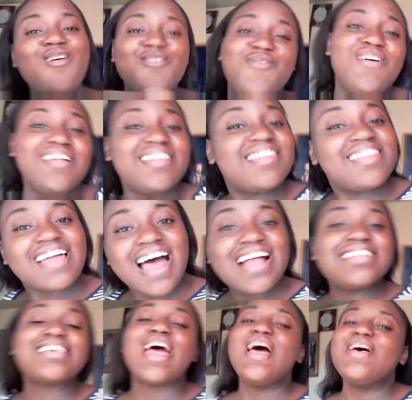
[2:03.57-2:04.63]
for that.
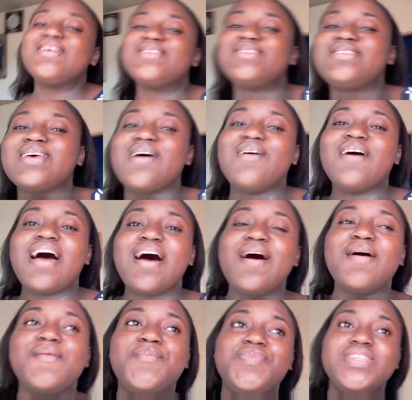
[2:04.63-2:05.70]
So
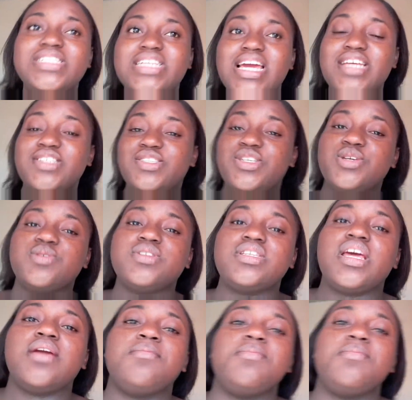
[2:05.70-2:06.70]
today's Tuesday.